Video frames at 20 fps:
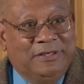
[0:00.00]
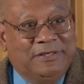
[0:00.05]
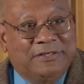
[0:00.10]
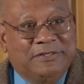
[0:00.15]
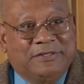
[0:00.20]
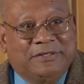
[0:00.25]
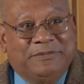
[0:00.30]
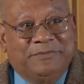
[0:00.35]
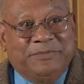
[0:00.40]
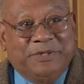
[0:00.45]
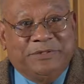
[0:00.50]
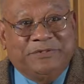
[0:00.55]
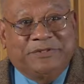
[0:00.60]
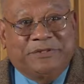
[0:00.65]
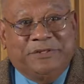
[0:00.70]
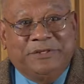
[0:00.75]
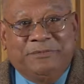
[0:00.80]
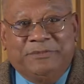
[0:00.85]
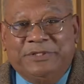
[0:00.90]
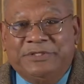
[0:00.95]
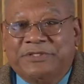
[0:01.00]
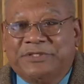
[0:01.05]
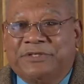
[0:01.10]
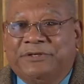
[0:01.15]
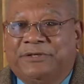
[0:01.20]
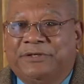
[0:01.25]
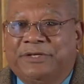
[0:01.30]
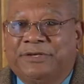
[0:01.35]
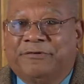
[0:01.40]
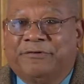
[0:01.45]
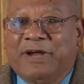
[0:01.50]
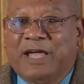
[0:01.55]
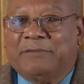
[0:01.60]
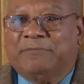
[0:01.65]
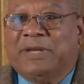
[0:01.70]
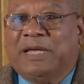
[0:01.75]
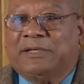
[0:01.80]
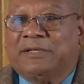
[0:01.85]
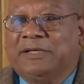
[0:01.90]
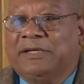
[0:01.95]
So most Cubans called it rat
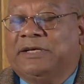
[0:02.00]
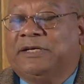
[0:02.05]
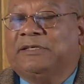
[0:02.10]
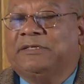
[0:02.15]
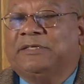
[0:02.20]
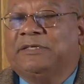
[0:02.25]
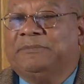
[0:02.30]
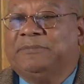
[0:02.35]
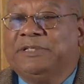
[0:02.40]
bat liquor,